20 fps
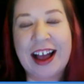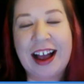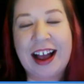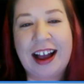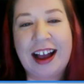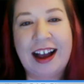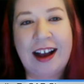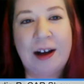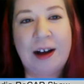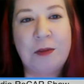
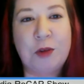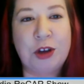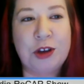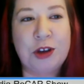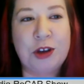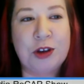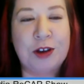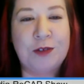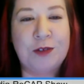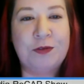Well,
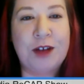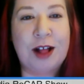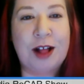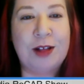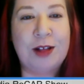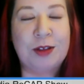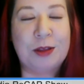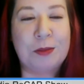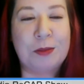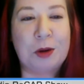you can
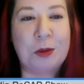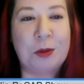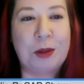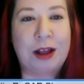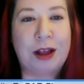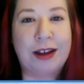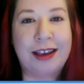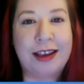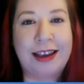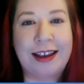follow the
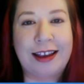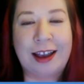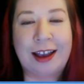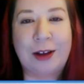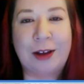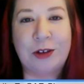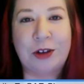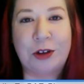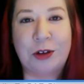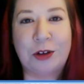Mobloggy
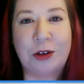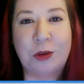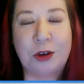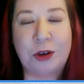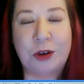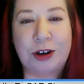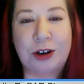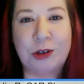account on Twitter,